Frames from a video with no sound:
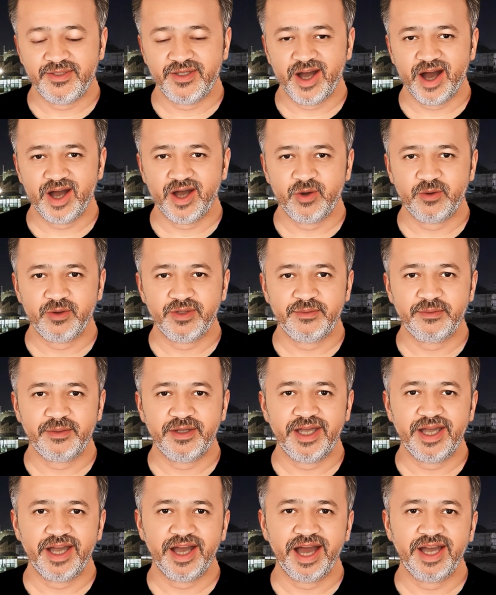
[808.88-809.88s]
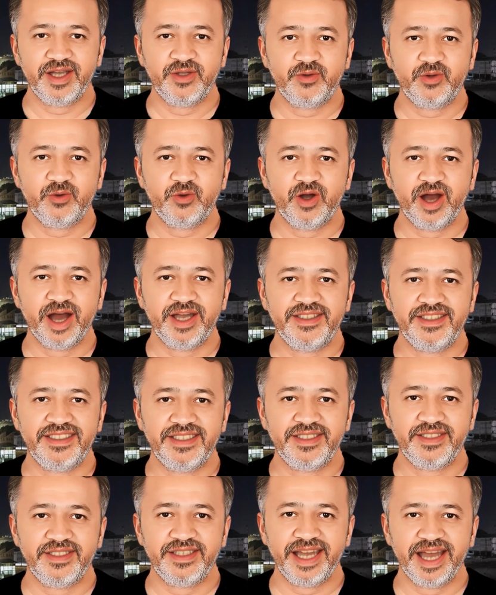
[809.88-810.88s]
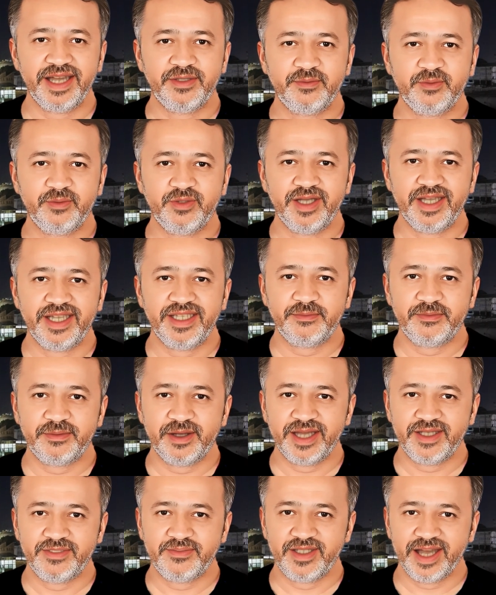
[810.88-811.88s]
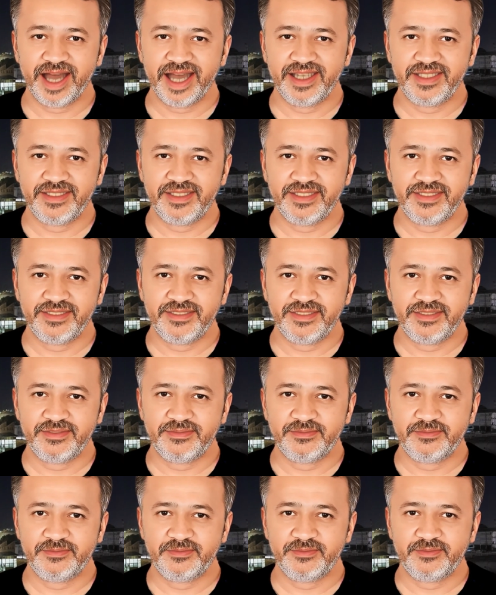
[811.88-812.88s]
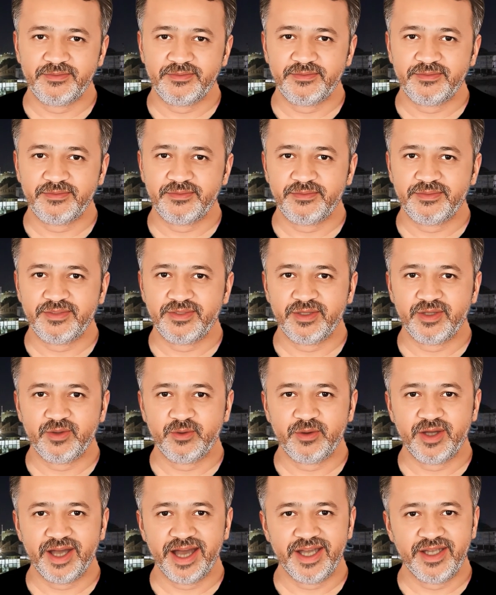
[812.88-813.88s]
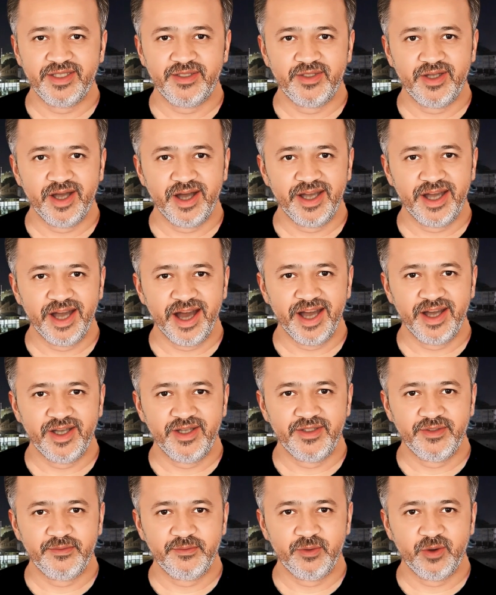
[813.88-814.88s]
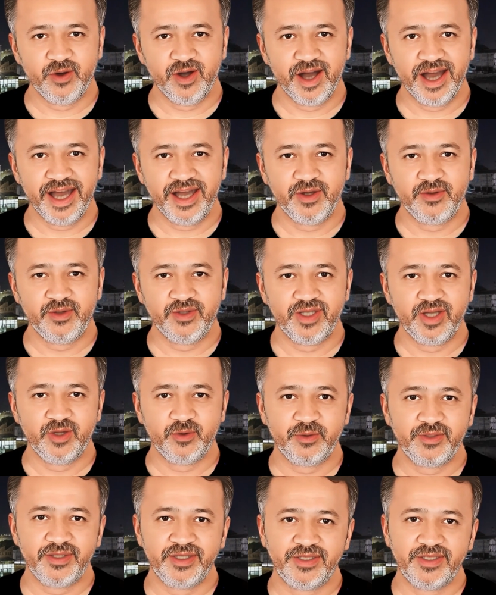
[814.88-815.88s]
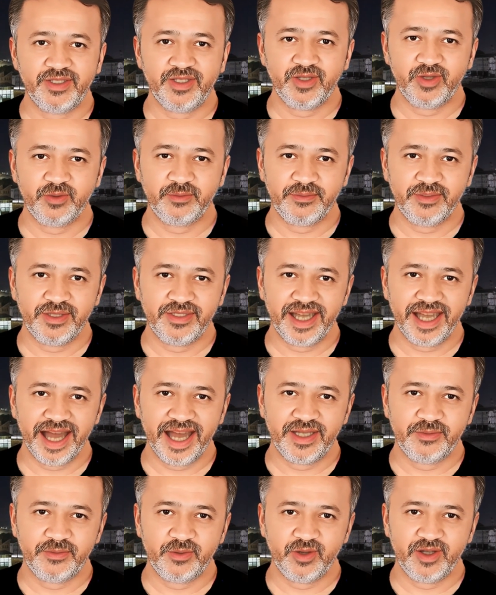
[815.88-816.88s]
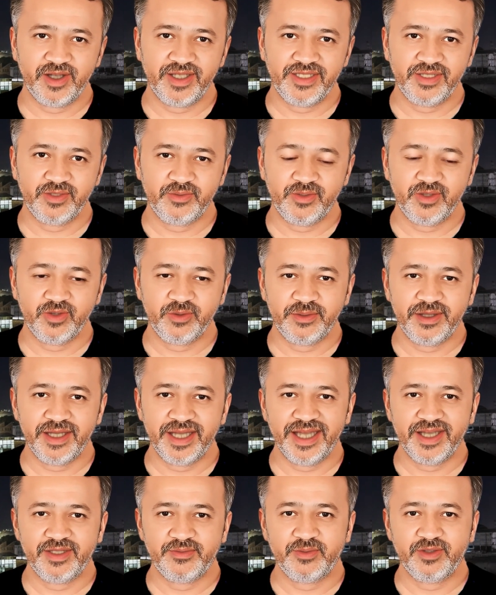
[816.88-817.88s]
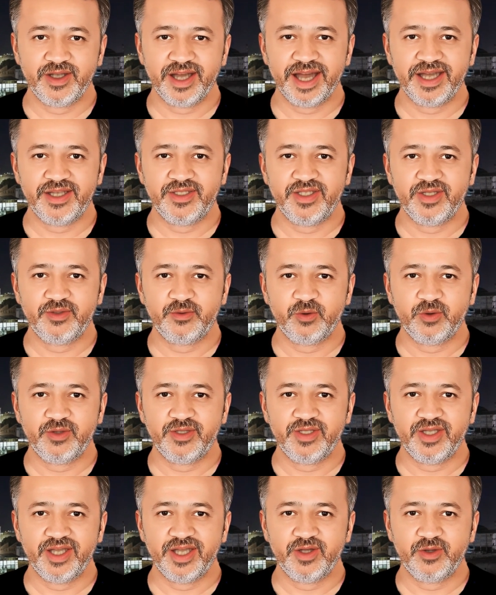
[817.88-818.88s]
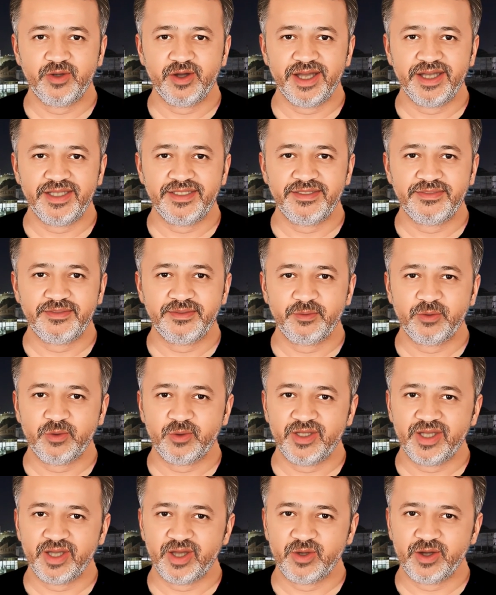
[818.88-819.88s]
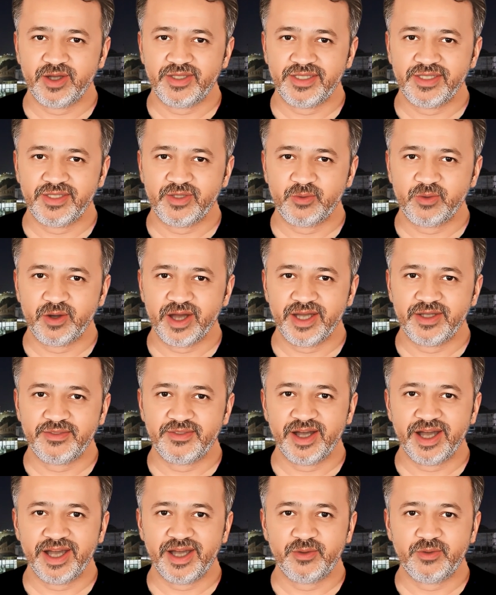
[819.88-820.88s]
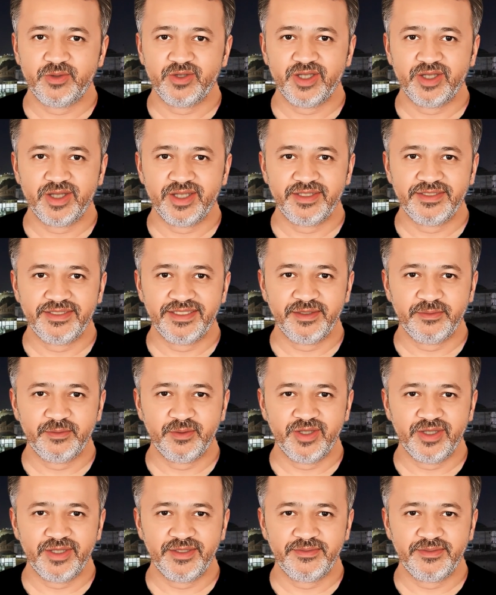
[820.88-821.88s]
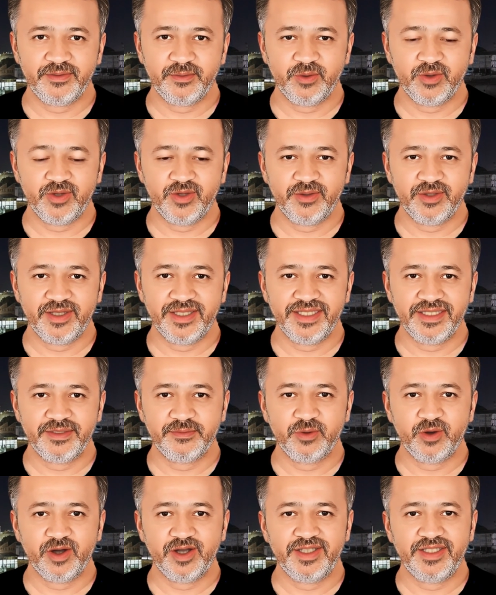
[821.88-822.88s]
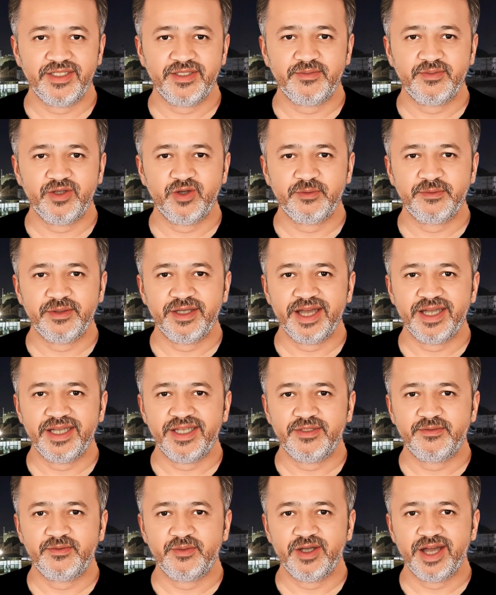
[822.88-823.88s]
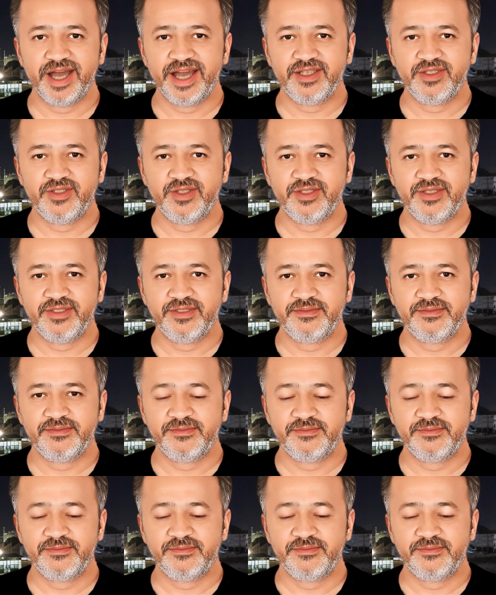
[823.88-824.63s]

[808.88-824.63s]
Tar was being hydrocracked in an emulated bed of catalyst. The reactor got hotter, more hydrogen was consumed, and more exothermic heat of reaction was generated, which increased the rate of hydrogen consumption, which released more exothermic heat of reaction.